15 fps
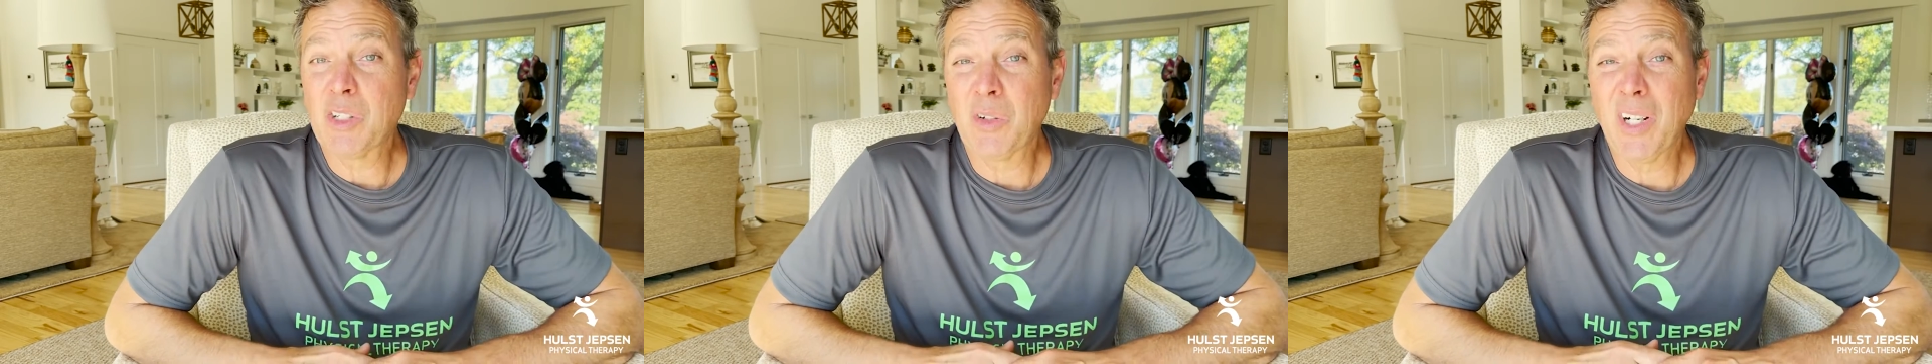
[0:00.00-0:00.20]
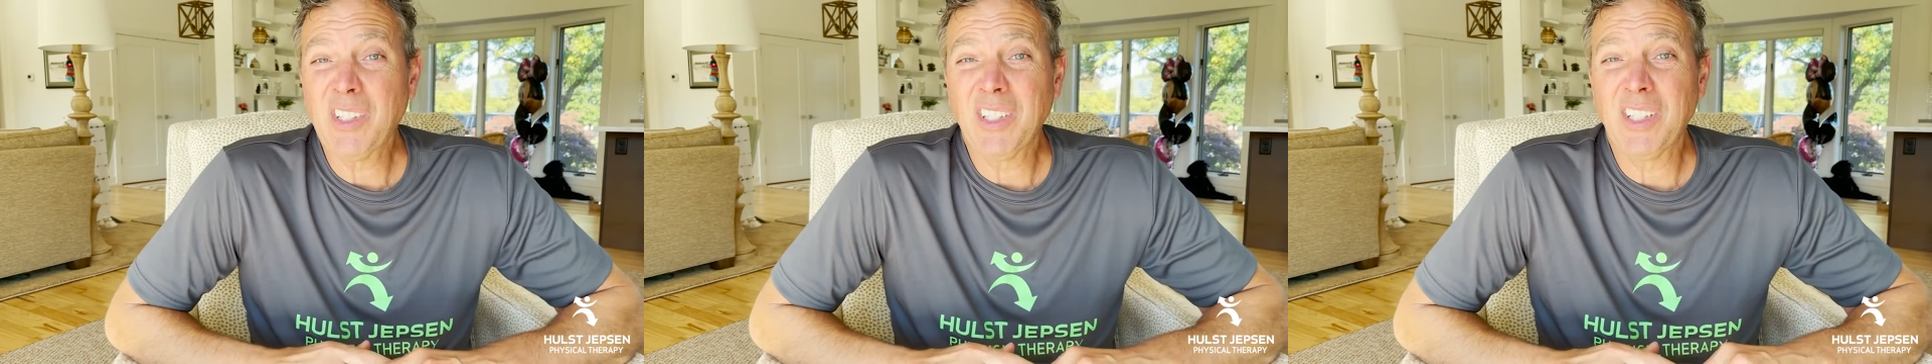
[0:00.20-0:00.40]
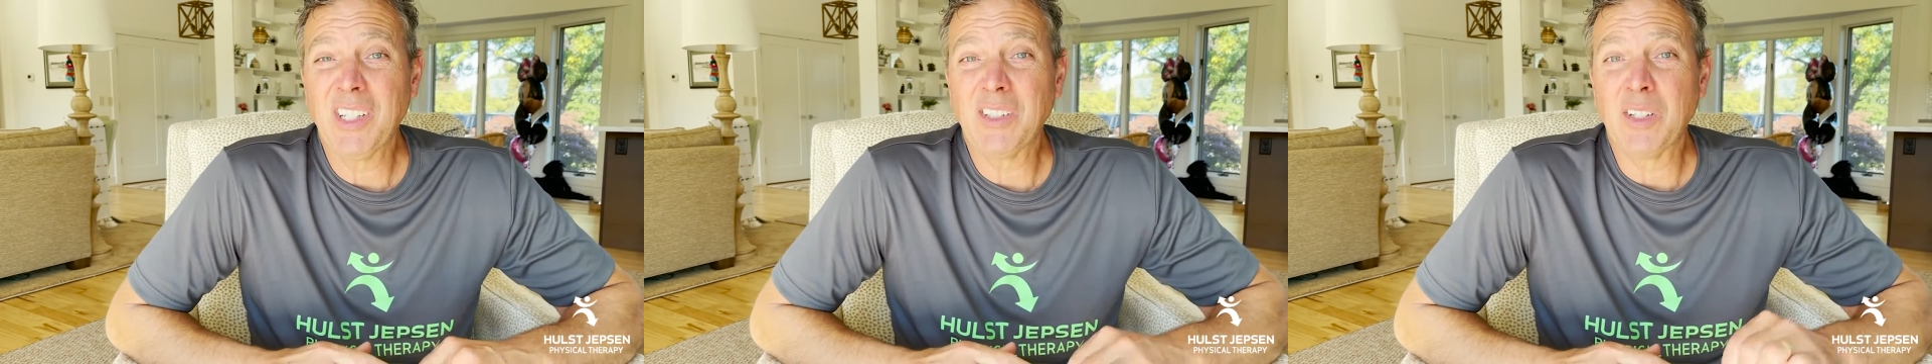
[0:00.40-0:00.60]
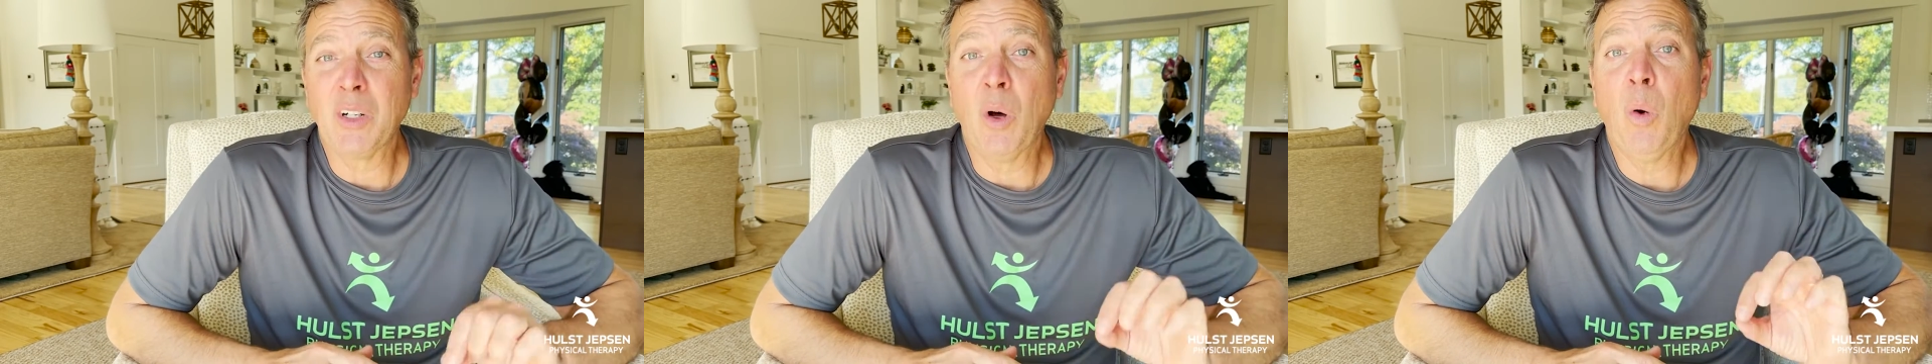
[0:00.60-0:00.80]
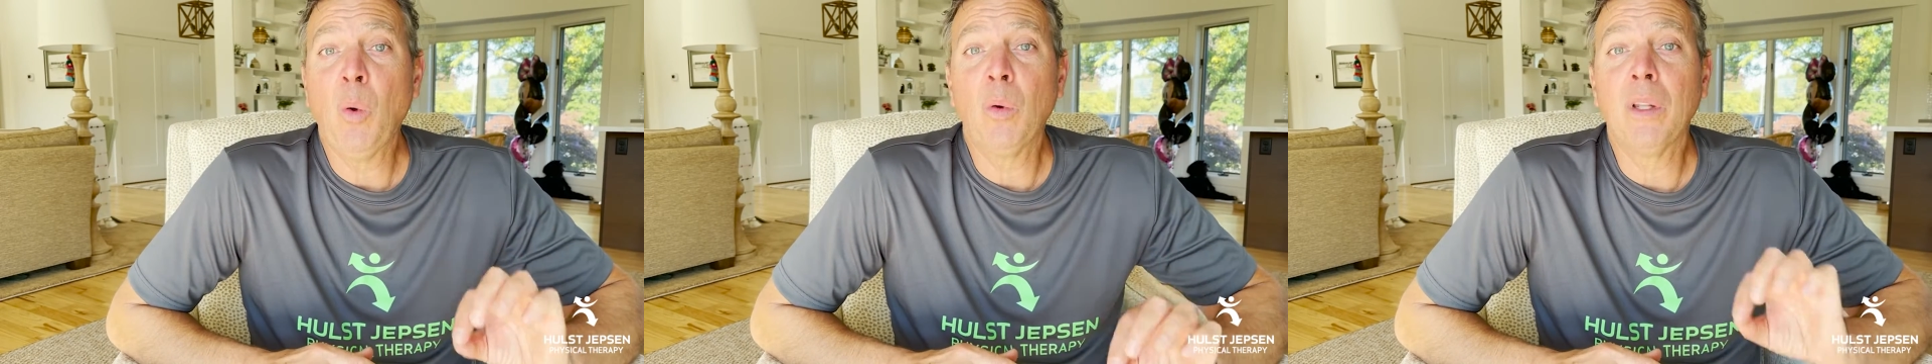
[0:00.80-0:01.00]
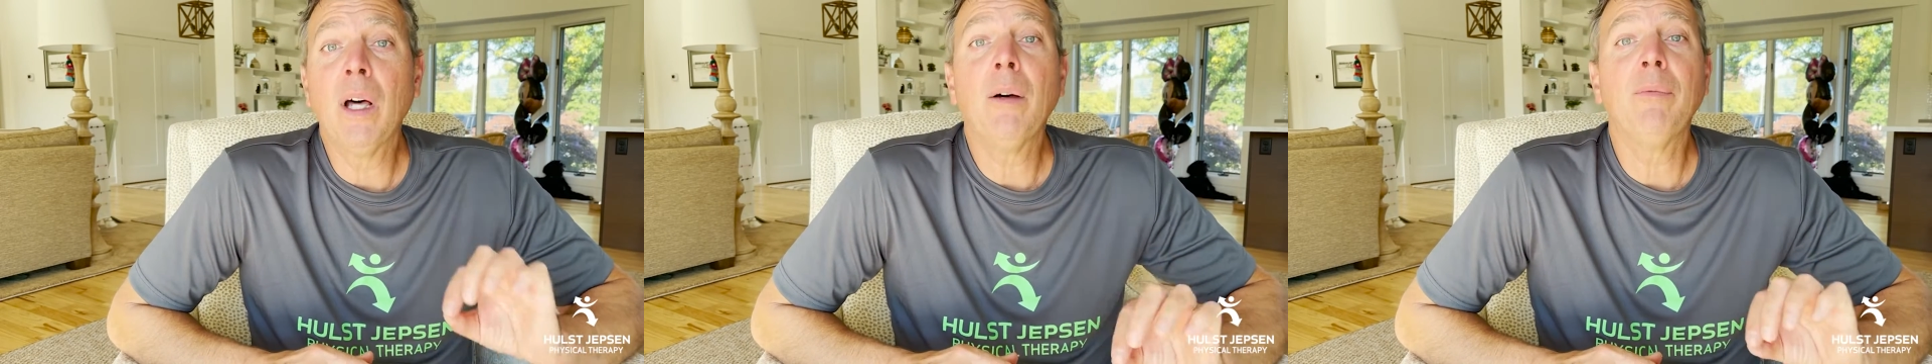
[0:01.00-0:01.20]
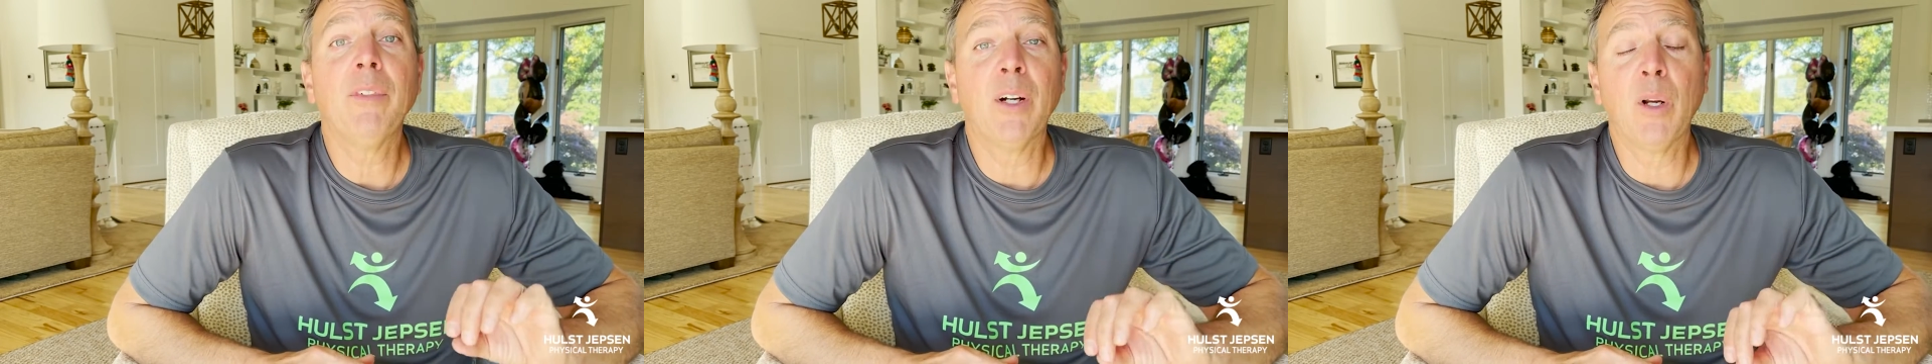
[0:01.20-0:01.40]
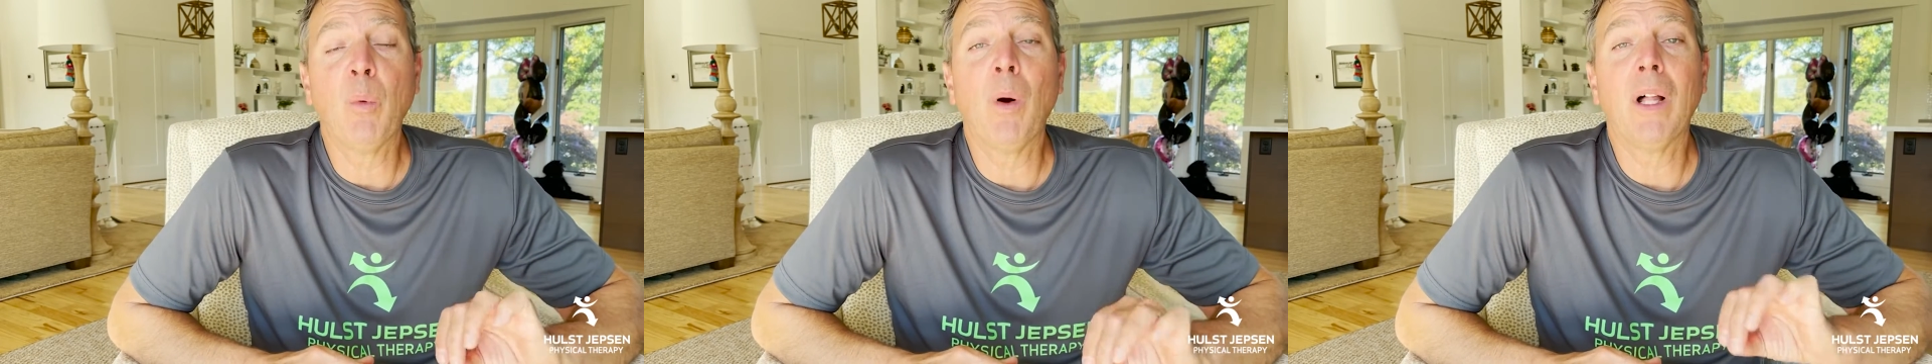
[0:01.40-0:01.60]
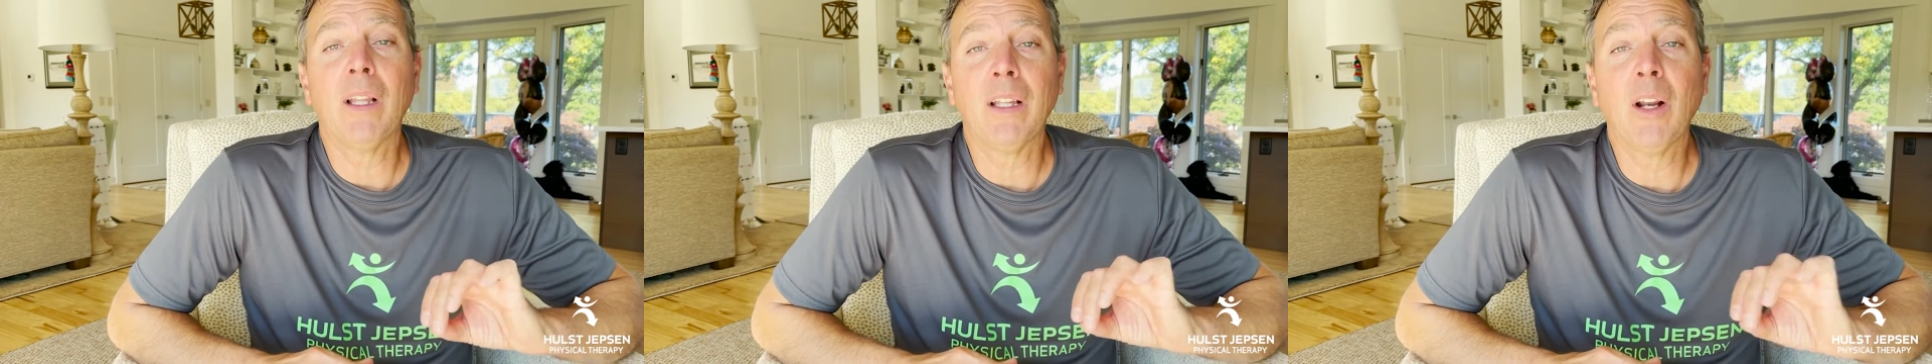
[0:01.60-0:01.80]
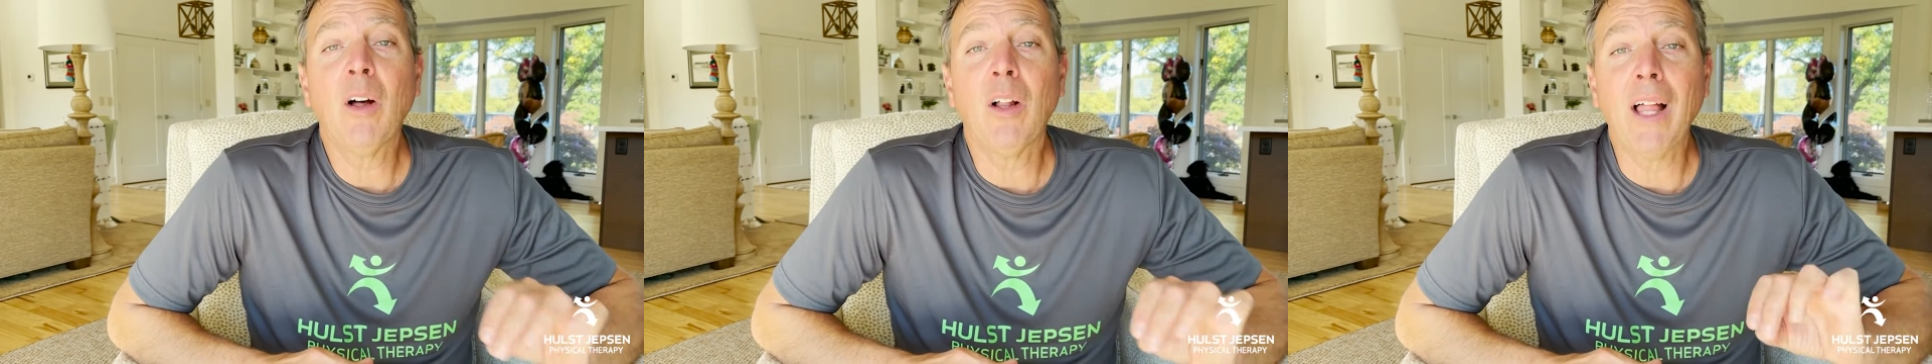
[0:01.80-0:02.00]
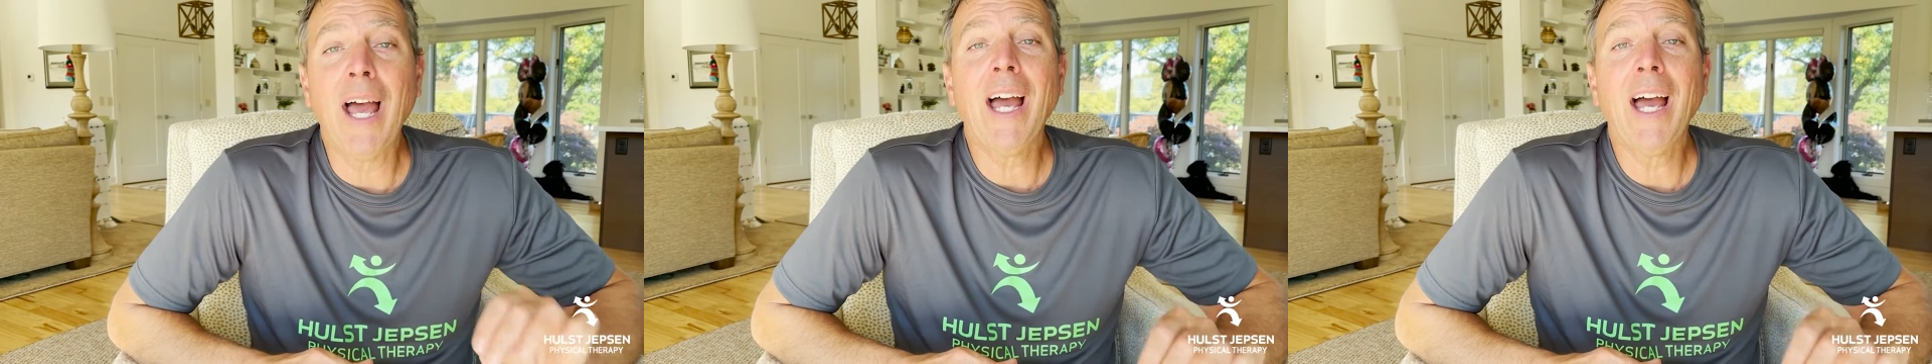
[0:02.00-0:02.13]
stretching doesn't hold up very well at all.